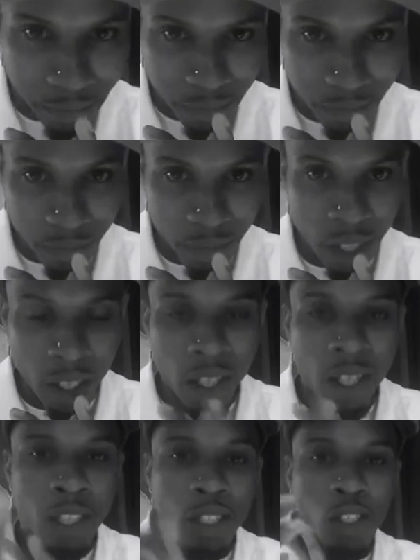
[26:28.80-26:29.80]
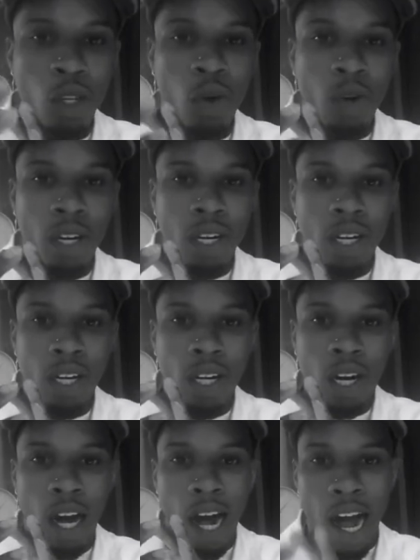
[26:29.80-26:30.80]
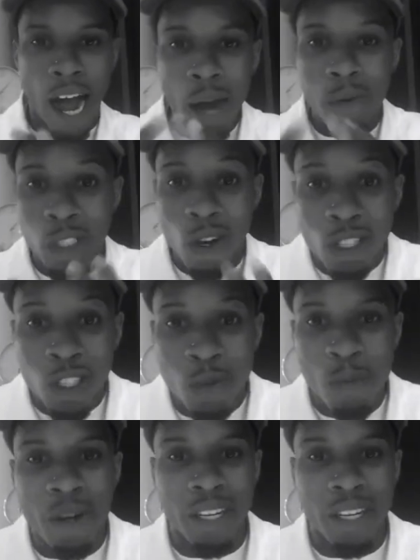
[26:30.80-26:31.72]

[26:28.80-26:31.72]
the day she died. So